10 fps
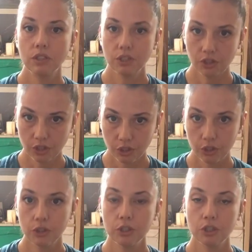to
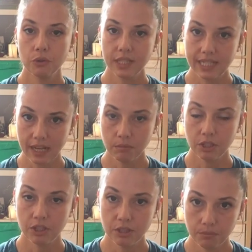secure, to establish
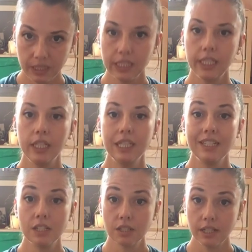stability
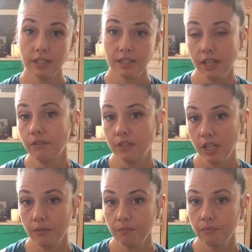and safety.